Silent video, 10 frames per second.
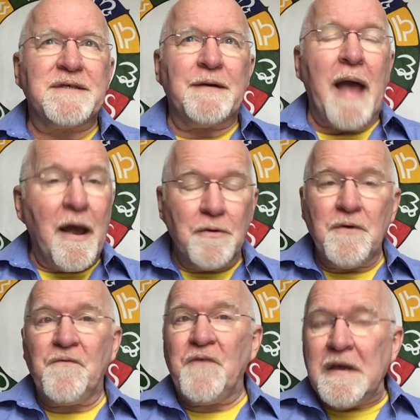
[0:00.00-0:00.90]
how
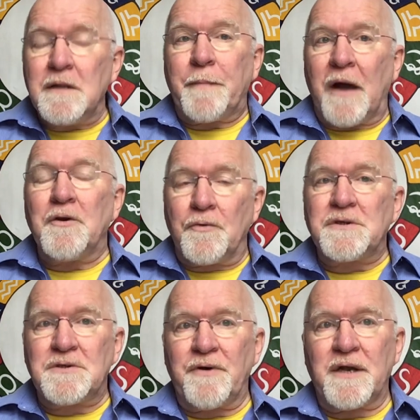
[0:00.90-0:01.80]
you feel about your
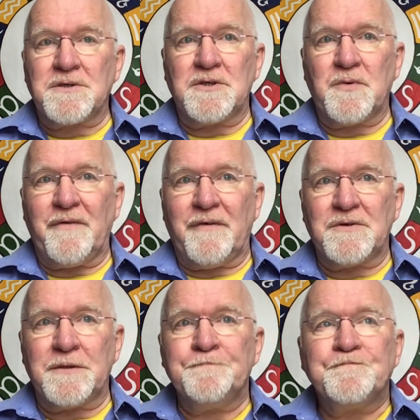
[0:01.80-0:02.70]
interactions with
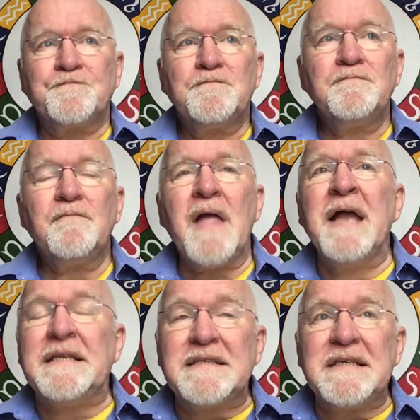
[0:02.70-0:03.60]
others.
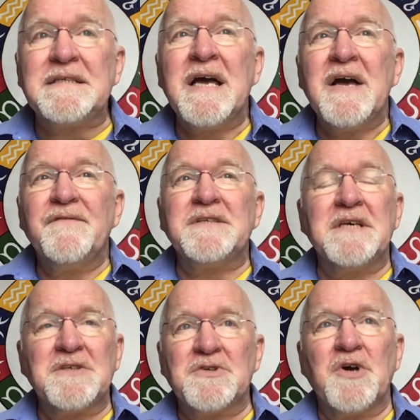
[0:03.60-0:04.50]
And indeed, this
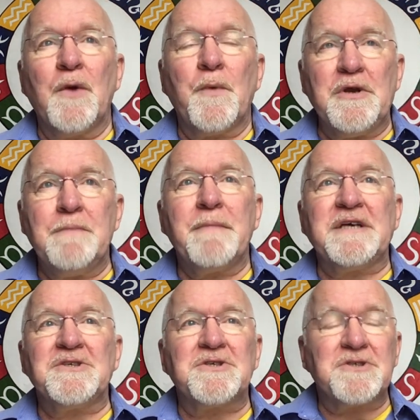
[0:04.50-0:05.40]
is a time where you
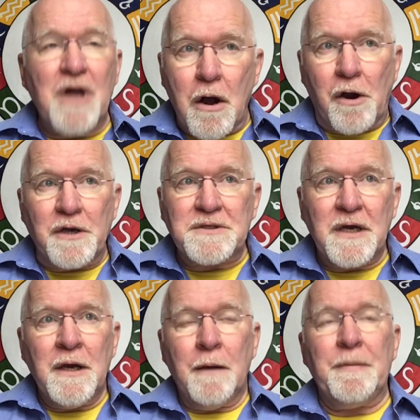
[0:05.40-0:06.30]
may start
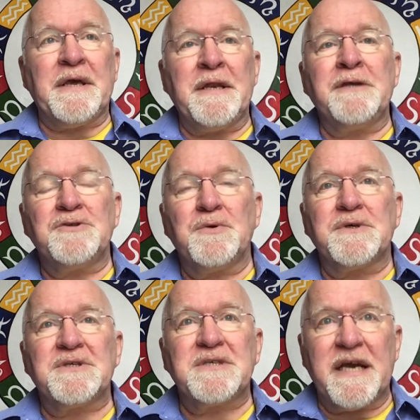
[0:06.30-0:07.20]
beginning to
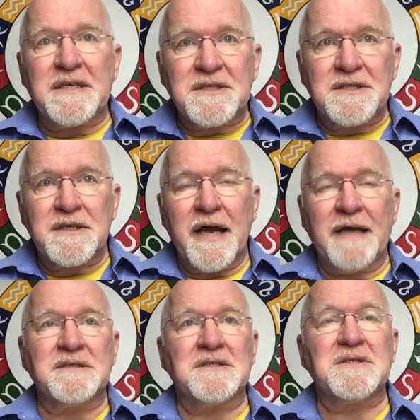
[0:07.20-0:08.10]
assess
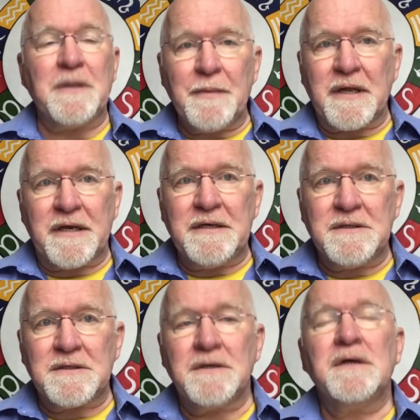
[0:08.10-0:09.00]
and
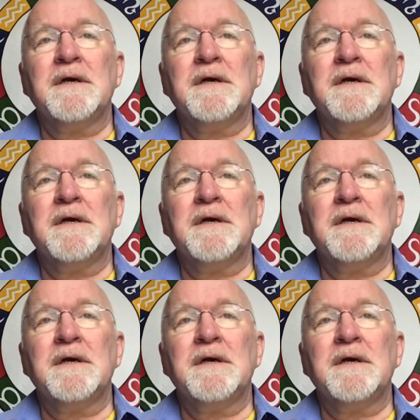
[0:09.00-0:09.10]
assimilate